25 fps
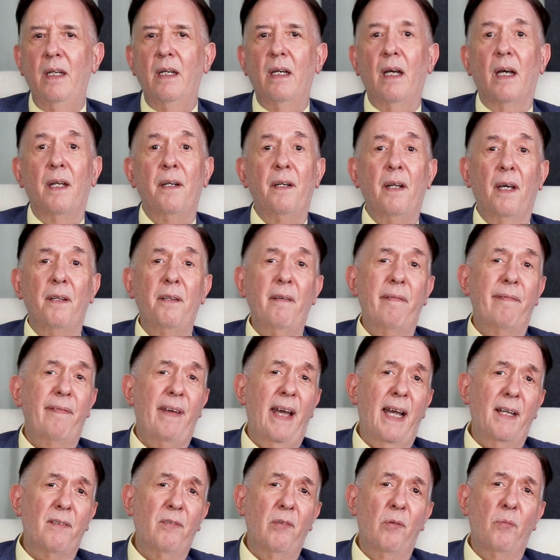Another
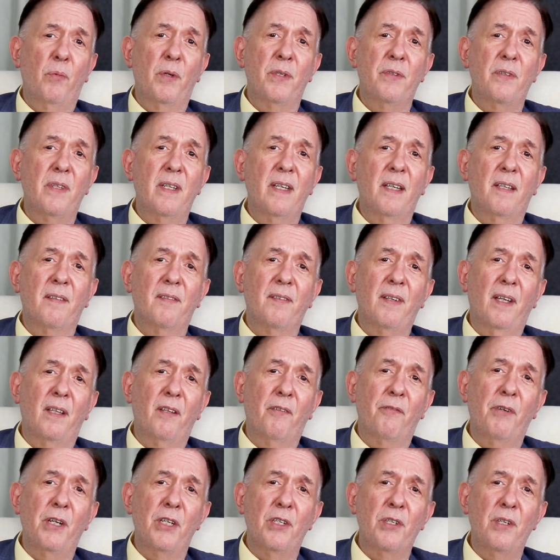factor was the
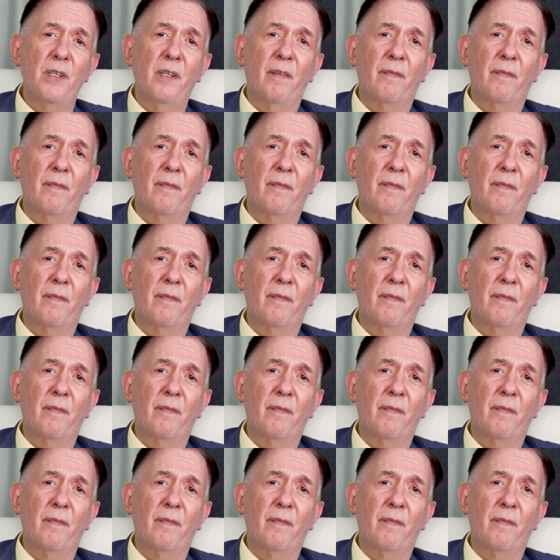acceleration